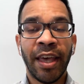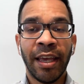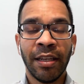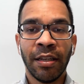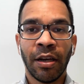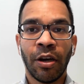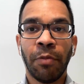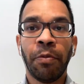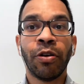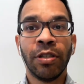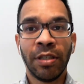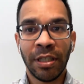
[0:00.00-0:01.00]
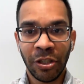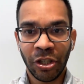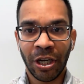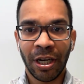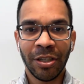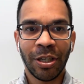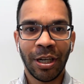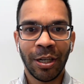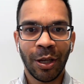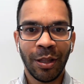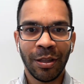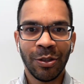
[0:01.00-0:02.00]
then upon discharge, and
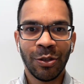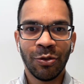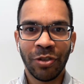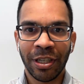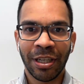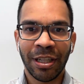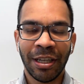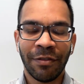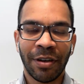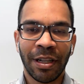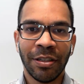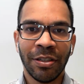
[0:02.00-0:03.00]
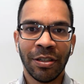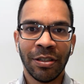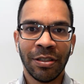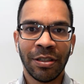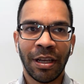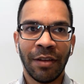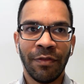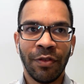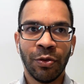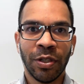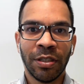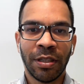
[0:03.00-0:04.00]
I think this is really clear for our listeners and
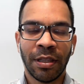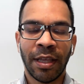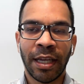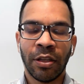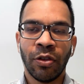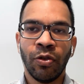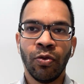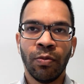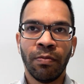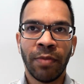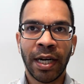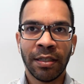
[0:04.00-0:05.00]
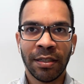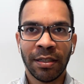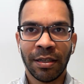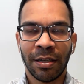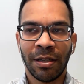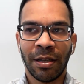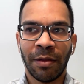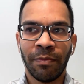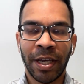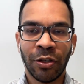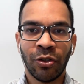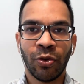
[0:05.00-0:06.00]
viewers, that you must
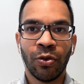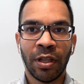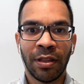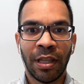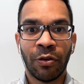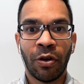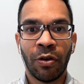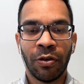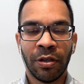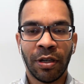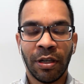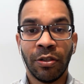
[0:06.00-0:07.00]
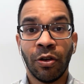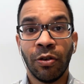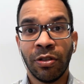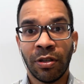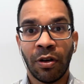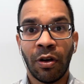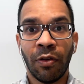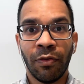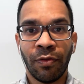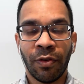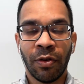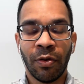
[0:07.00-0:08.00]
make sure that they're on a dose of
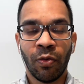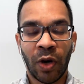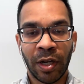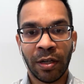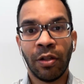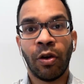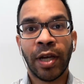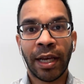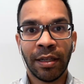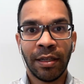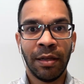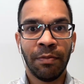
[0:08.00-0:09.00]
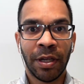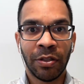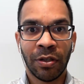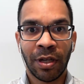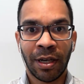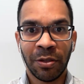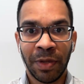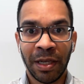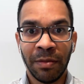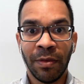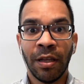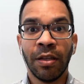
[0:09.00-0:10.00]
one long-acting
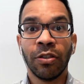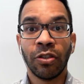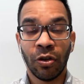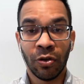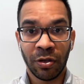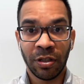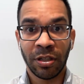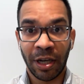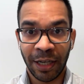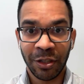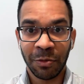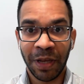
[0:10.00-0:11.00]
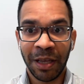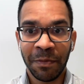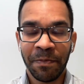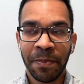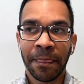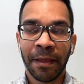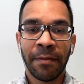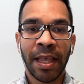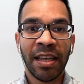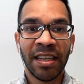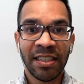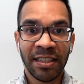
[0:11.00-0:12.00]
benzodiazepine, so diazepam,
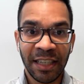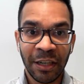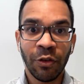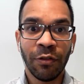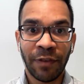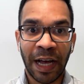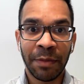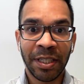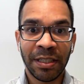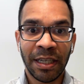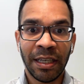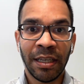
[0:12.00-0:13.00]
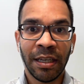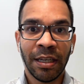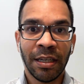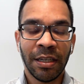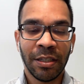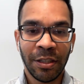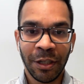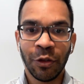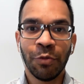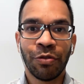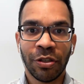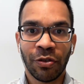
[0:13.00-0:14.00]
single pharmacy,
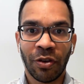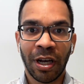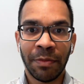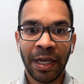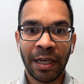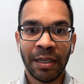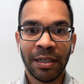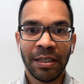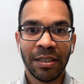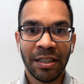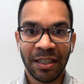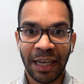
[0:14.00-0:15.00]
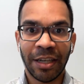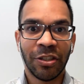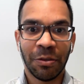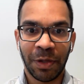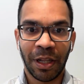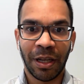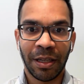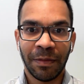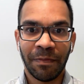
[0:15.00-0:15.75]
single prescriber, stage supply.